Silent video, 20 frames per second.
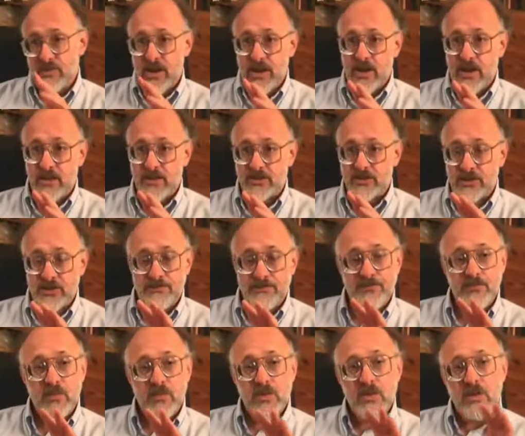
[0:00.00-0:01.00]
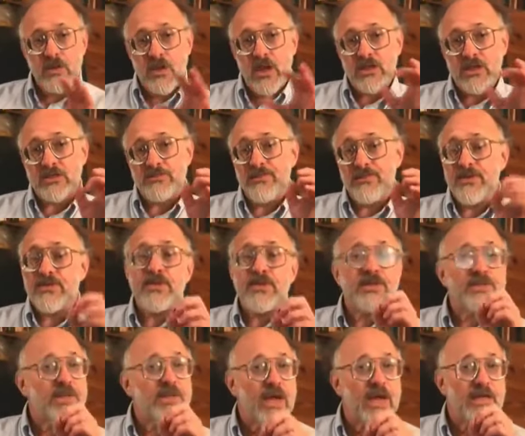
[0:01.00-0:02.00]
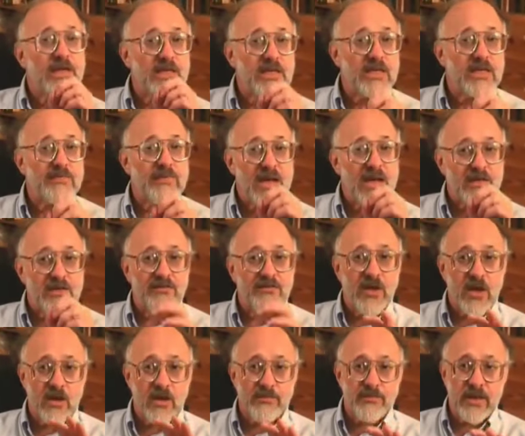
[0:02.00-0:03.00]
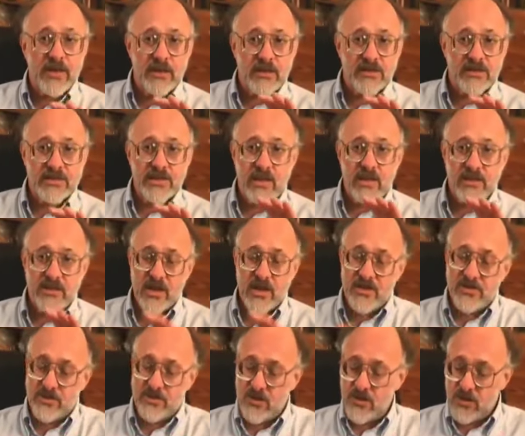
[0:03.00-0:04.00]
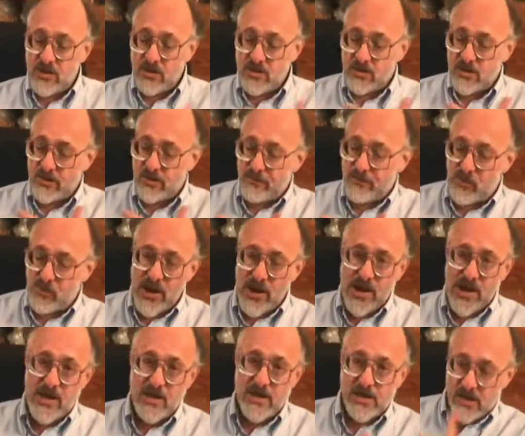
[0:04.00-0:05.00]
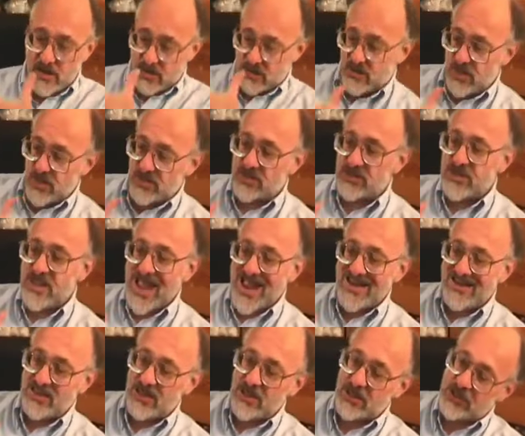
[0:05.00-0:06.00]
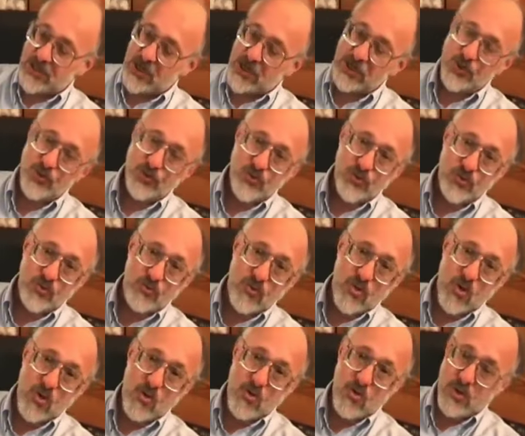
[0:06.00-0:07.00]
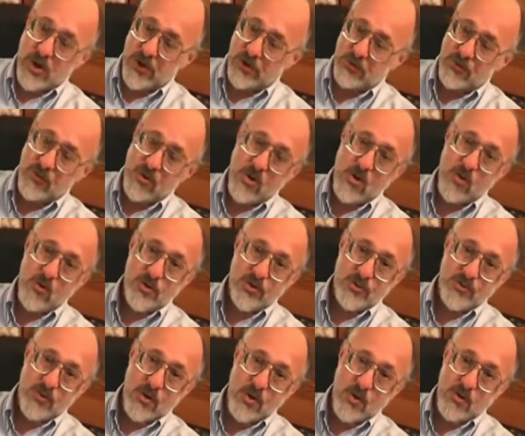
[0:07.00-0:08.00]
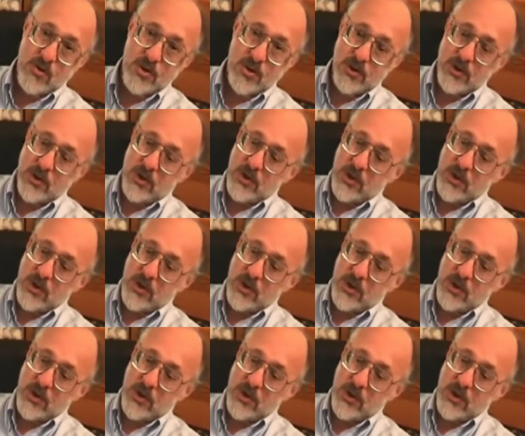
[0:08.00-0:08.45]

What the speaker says: in biology has been this idea about developmental cell death. The brain does not continue to grow and grow and grow.